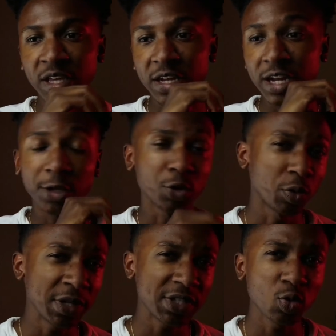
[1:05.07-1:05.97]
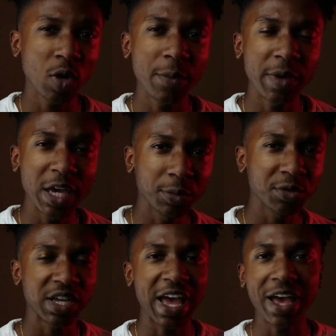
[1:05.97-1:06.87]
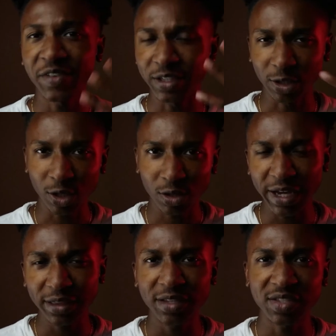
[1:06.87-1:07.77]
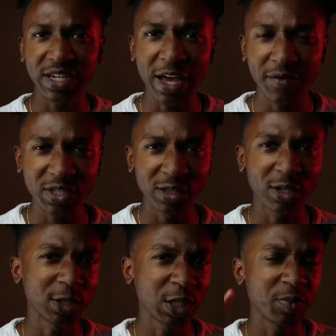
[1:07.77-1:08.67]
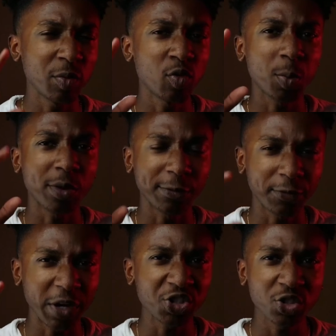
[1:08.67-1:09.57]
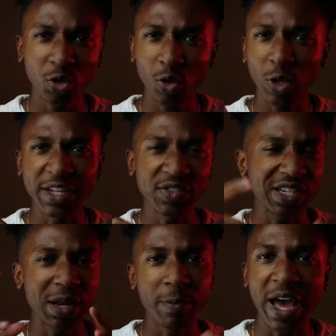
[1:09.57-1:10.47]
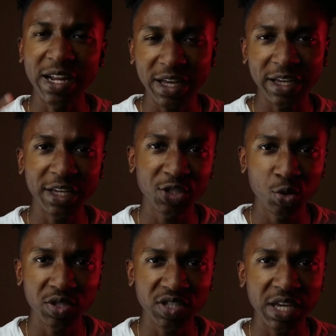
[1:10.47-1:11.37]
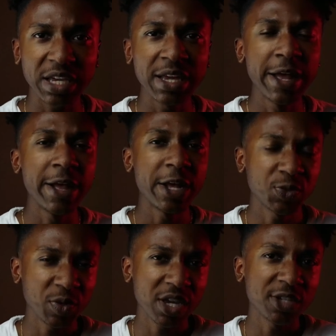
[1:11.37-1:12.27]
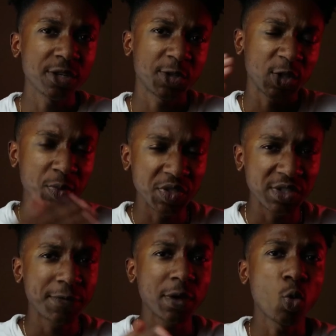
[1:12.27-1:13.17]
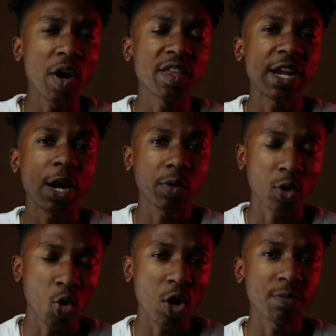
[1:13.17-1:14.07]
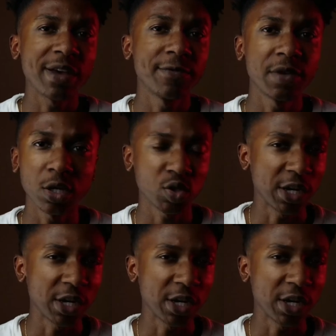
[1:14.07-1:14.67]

Now, the reason why I'm able to have it look like this and have it to look a little bit more professional and cinematic, I guess you would say, is because there's a specific way that I record my videos.